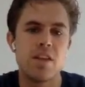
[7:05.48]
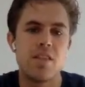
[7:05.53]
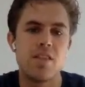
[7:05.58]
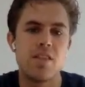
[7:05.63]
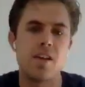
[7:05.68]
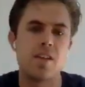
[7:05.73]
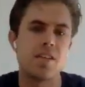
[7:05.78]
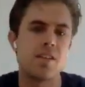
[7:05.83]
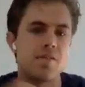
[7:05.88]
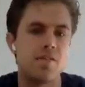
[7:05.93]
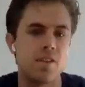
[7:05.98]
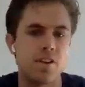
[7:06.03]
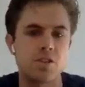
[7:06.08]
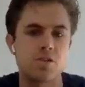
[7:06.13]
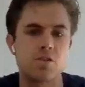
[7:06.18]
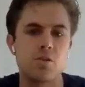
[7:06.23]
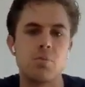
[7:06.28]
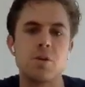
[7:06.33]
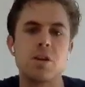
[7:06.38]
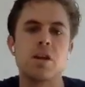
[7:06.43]
then the funds
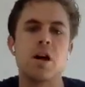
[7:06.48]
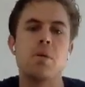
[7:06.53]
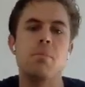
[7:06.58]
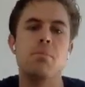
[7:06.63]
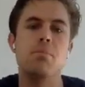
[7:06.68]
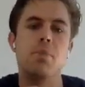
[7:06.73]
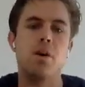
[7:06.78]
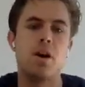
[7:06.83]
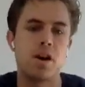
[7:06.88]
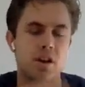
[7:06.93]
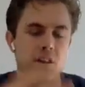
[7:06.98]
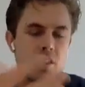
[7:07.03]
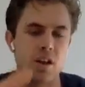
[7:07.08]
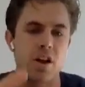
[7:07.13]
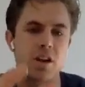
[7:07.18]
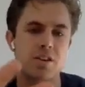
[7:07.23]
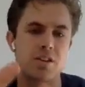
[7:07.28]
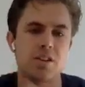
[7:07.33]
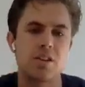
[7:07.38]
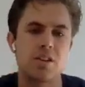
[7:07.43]
will become
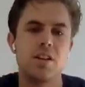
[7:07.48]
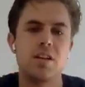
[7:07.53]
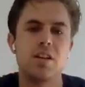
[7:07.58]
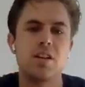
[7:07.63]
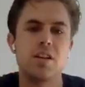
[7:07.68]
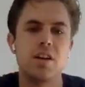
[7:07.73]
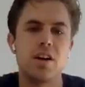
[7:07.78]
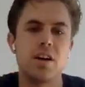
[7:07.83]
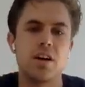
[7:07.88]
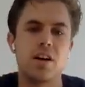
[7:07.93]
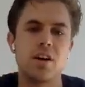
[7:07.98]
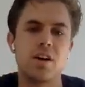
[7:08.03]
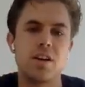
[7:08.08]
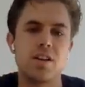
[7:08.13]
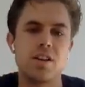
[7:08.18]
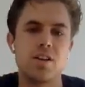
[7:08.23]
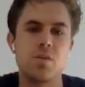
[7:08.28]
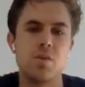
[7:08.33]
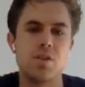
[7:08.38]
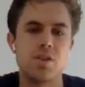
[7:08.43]
unlocked
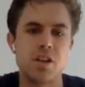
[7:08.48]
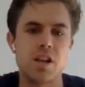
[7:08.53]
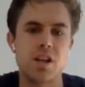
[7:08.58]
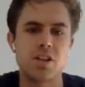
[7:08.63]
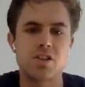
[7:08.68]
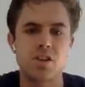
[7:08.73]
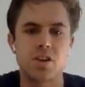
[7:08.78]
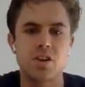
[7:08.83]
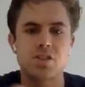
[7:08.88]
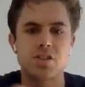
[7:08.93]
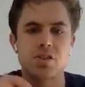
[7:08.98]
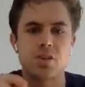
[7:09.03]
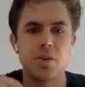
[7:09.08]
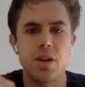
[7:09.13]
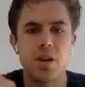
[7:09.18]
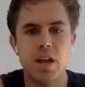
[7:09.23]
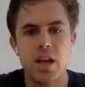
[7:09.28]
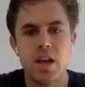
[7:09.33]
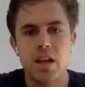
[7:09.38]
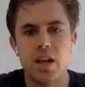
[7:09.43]
in the originating shard. So
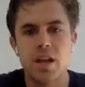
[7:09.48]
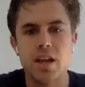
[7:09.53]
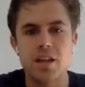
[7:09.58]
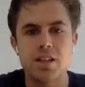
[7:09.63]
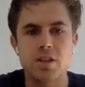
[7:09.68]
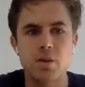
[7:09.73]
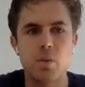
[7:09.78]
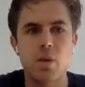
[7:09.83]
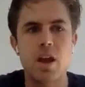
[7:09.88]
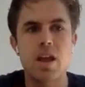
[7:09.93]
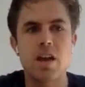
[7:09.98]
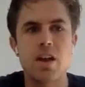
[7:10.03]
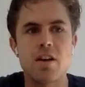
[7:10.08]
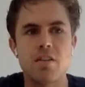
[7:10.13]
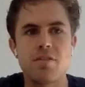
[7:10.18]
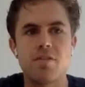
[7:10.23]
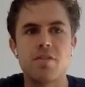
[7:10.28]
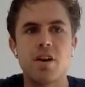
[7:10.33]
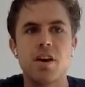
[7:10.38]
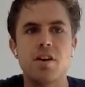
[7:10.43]
it's a way
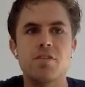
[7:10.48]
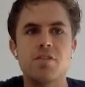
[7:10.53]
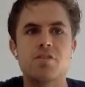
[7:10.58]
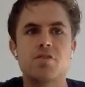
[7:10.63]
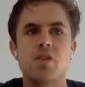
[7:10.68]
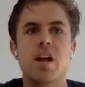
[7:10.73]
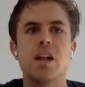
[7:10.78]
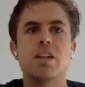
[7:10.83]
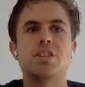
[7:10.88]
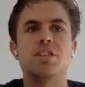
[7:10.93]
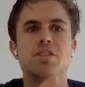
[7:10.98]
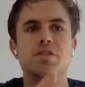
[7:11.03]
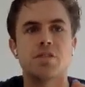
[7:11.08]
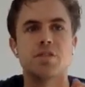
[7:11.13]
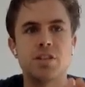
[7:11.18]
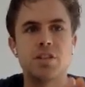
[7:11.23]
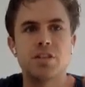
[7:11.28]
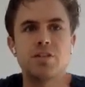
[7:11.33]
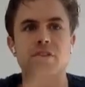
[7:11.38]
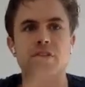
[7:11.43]
of
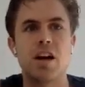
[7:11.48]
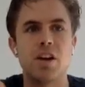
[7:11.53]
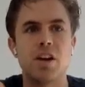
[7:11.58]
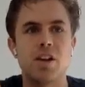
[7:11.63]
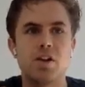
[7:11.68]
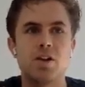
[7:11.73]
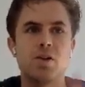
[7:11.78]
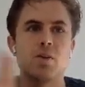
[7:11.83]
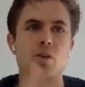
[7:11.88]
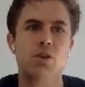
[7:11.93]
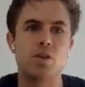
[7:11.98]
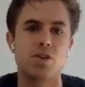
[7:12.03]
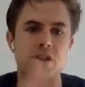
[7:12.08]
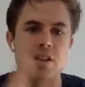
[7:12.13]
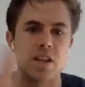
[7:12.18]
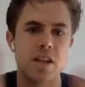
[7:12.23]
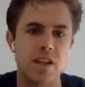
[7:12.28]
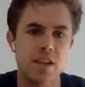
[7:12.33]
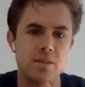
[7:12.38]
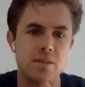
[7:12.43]
transferring value or
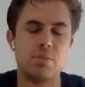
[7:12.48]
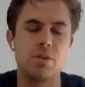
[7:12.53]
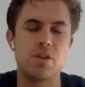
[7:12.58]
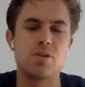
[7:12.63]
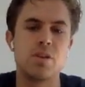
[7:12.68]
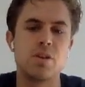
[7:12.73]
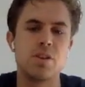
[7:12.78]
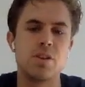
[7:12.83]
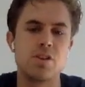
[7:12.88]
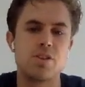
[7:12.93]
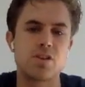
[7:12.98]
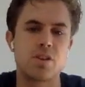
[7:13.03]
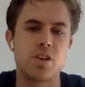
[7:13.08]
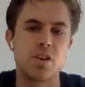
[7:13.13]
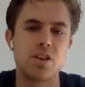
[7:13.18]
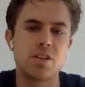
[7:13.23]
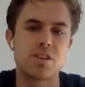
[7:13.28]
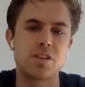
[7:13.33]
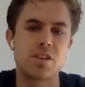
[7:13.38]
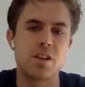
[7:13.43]
state between the
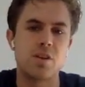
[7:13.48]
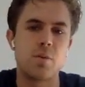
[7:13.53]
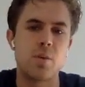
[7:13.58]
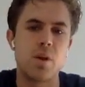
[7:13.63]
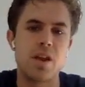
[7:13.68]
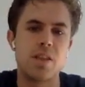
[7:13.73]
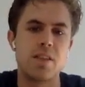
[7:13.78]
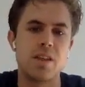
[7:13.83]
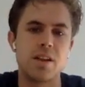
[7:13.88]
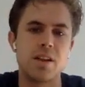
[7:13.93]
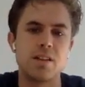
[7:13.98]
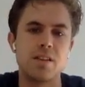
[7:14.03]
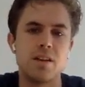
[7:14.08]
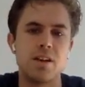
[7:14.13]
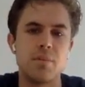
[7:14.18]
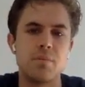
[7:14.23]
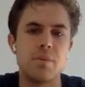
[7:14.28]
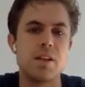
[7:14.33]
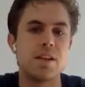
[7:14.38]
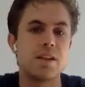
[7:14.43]
shards in a way that
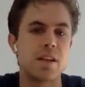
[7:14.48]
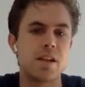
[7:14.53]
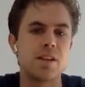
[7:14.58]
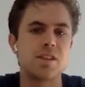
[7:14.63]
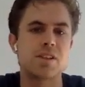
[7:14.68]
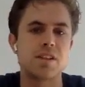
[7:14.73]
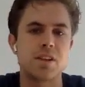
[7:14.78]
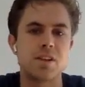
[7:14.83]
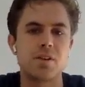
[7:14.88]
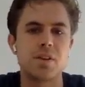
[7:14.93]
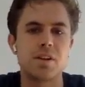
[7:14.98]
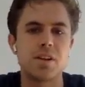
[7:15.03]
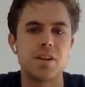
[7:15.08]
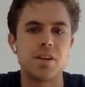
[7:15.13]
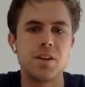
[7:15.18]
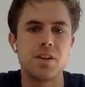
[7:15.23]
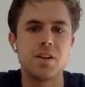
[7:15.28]
maintains security.